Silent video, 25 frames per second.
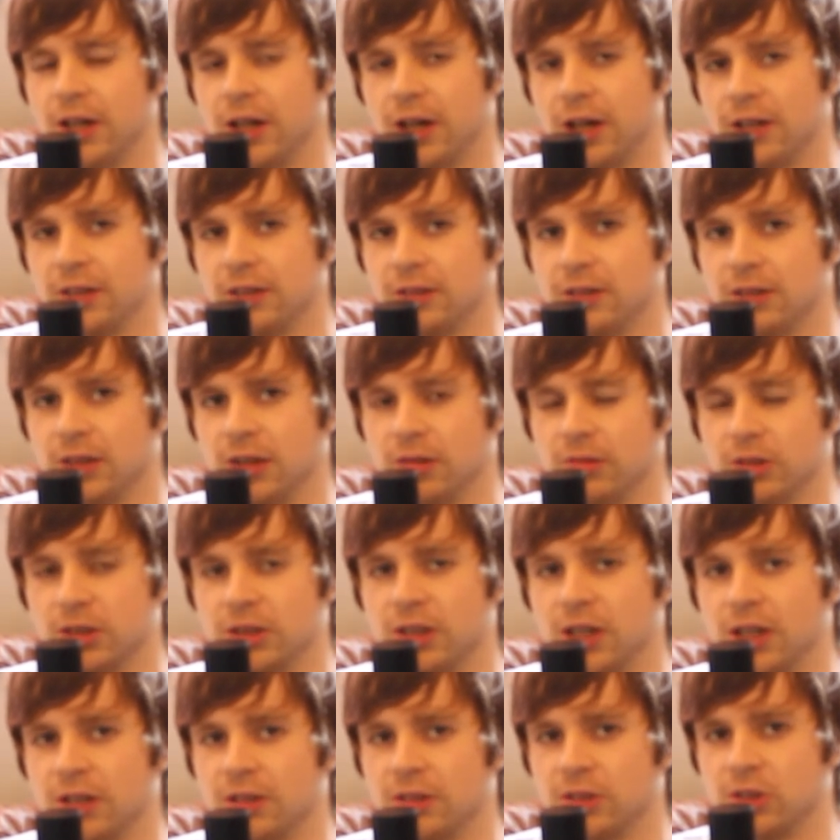And I was
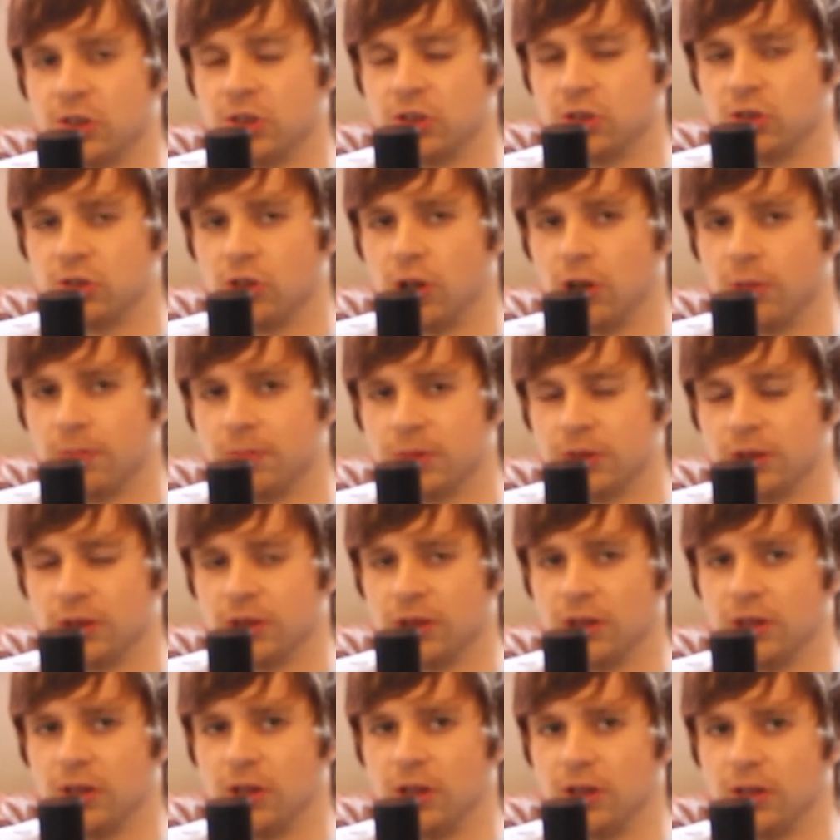kind of stopped on
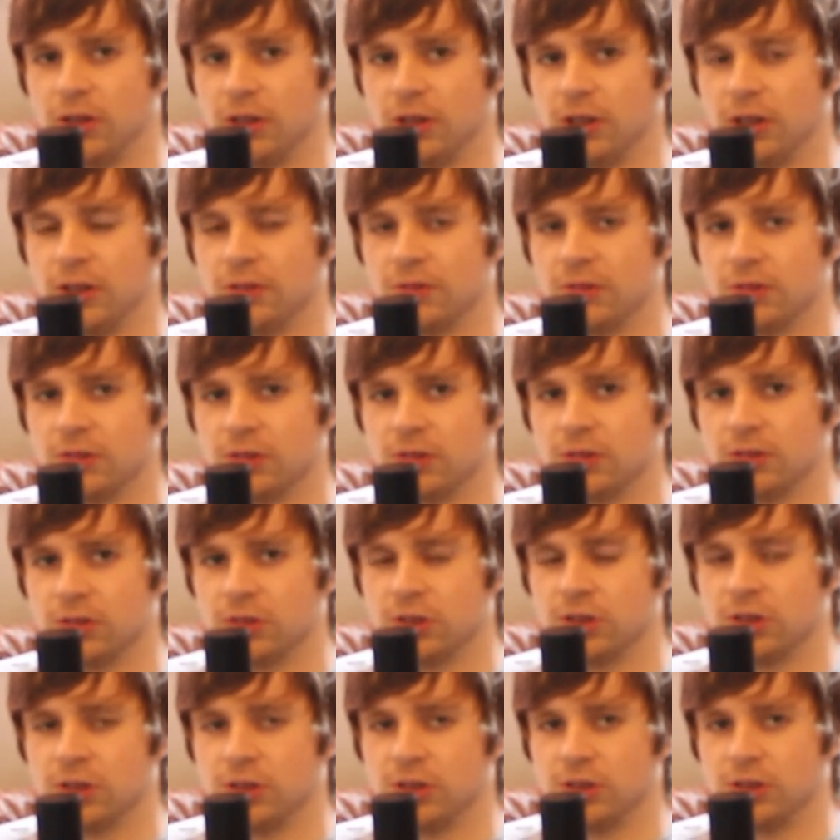a lot of lifts,
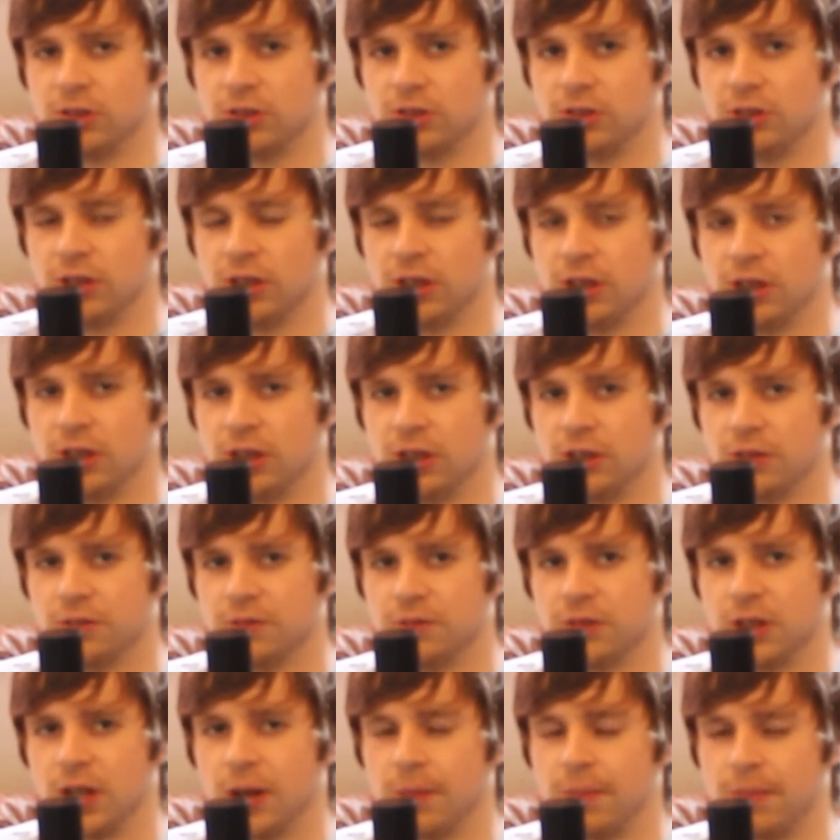such as the
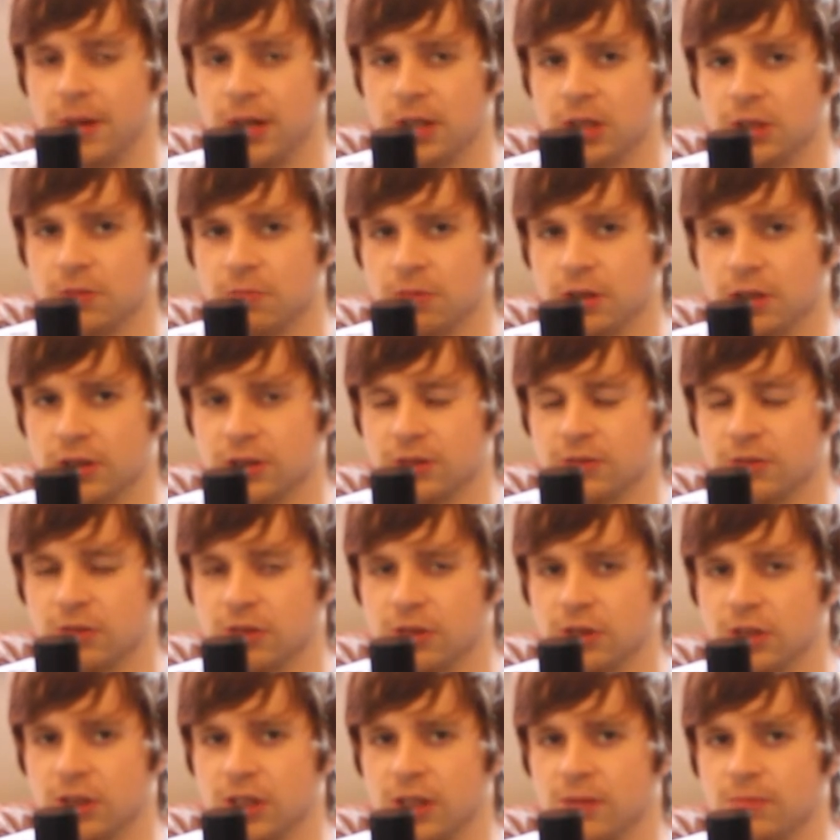flat bench press for
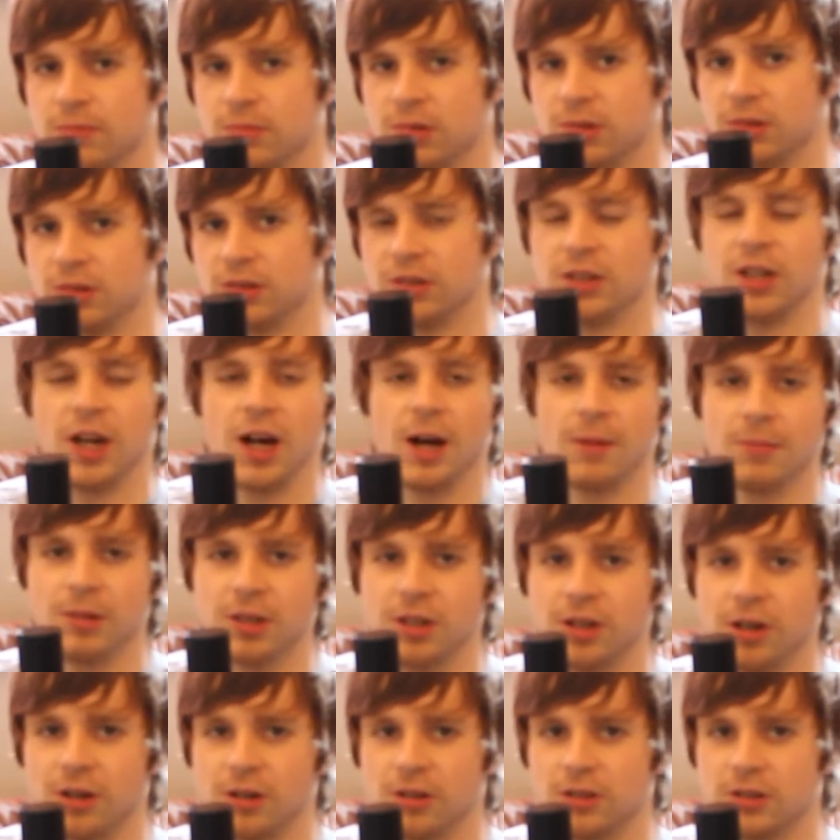example, and the hammer
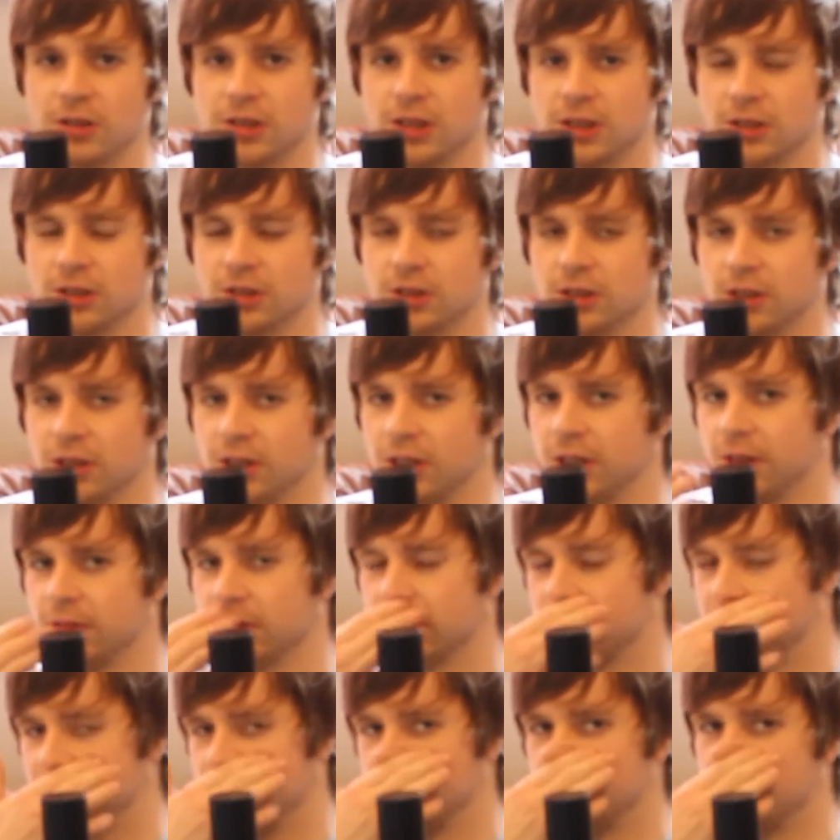curls actually. I
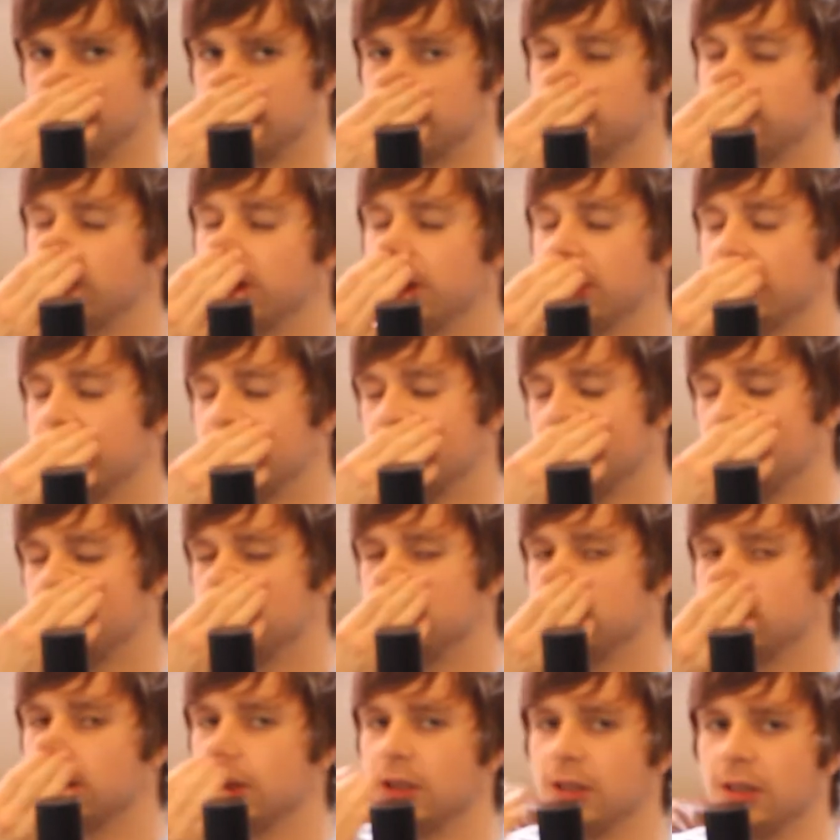was stuck at 20
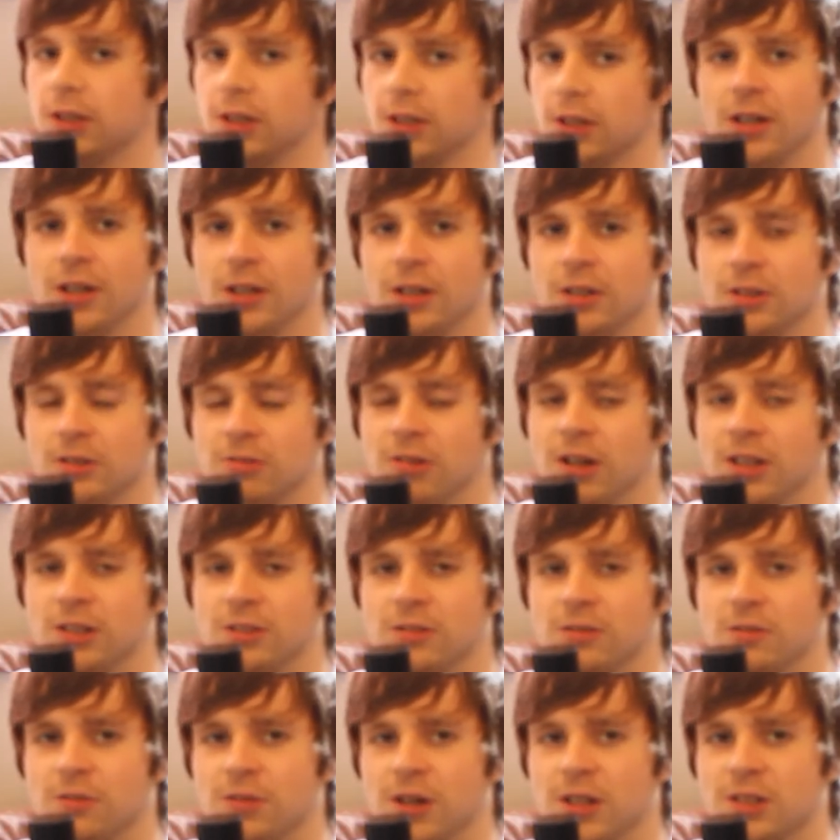kg. So I had
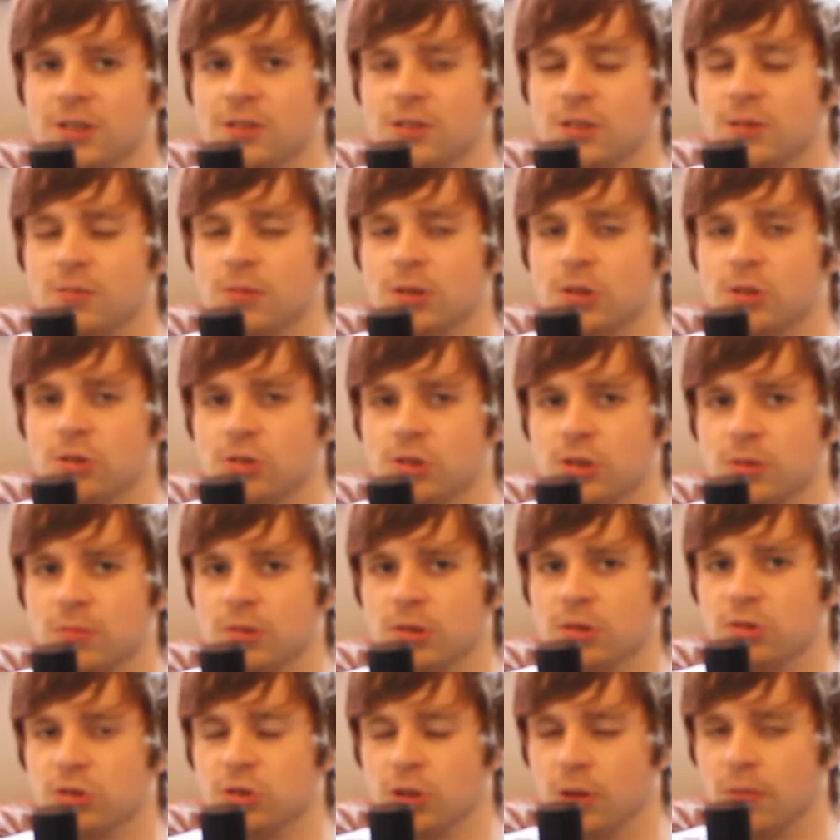to invest in some
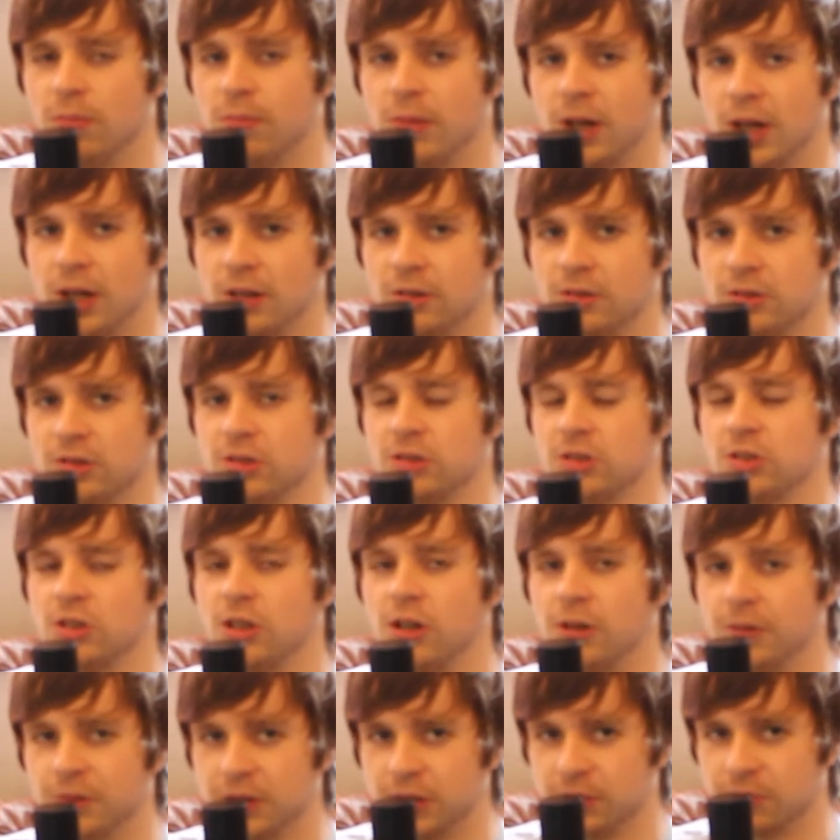adjustable dumbbells to
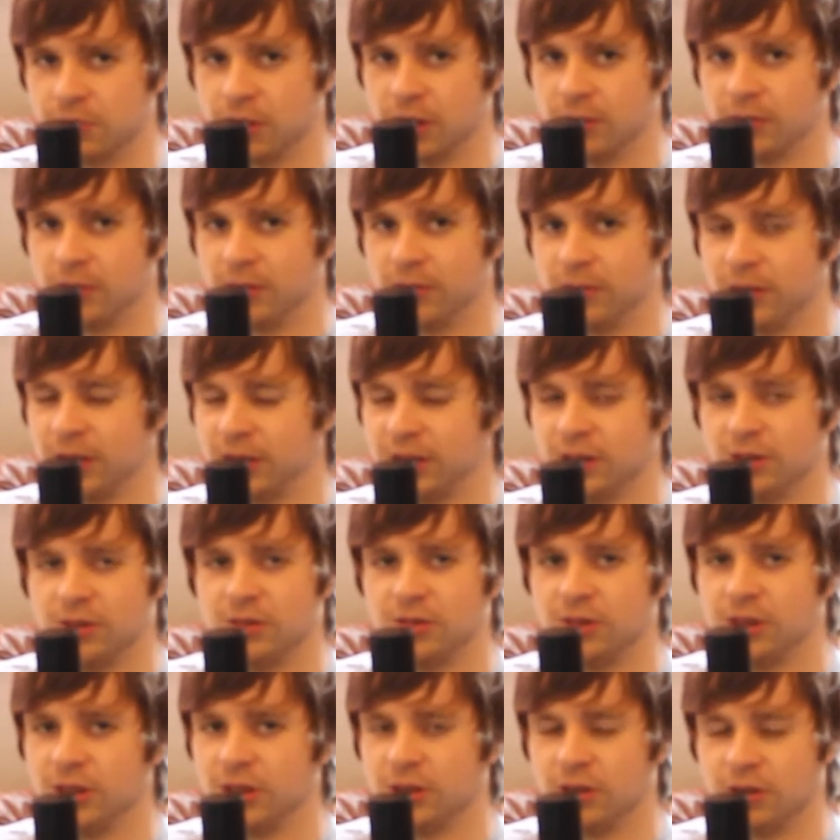solve this problem, and they've
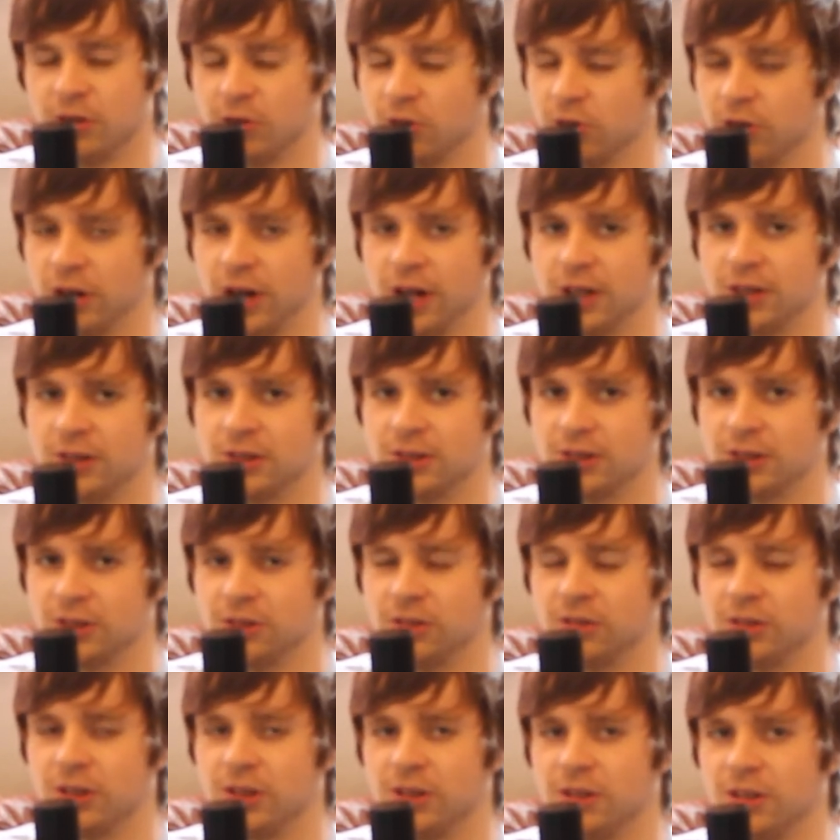done it great. The
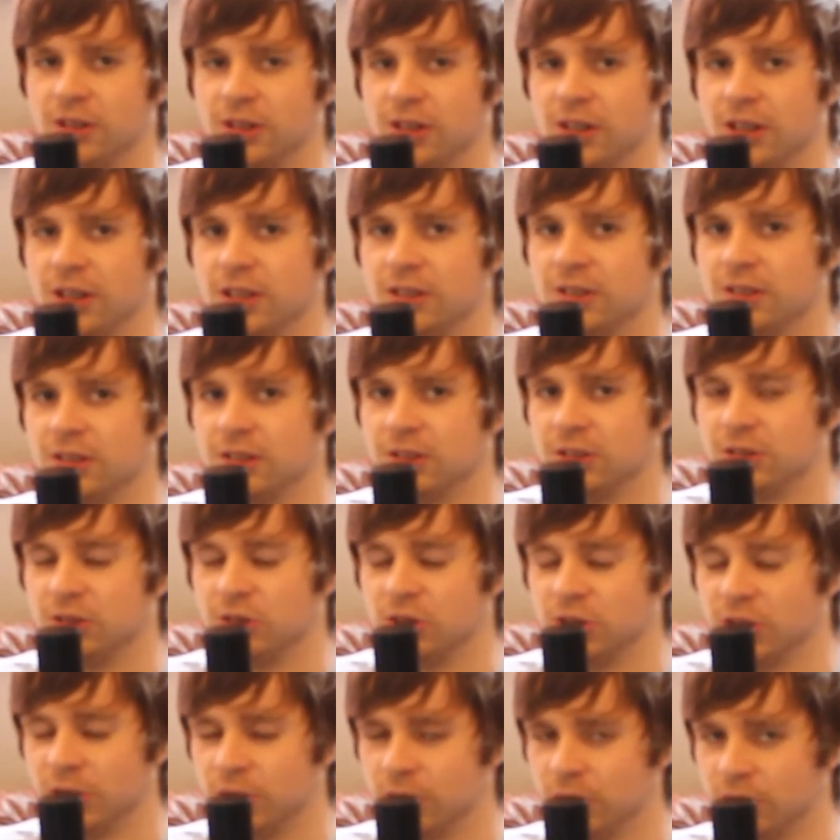only thing is
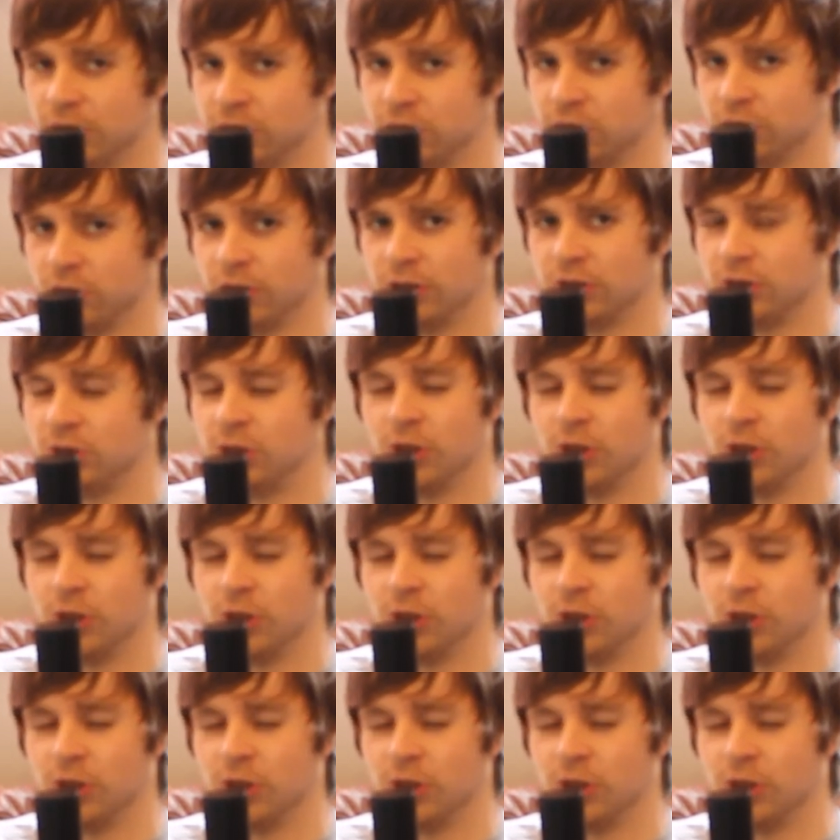do not drop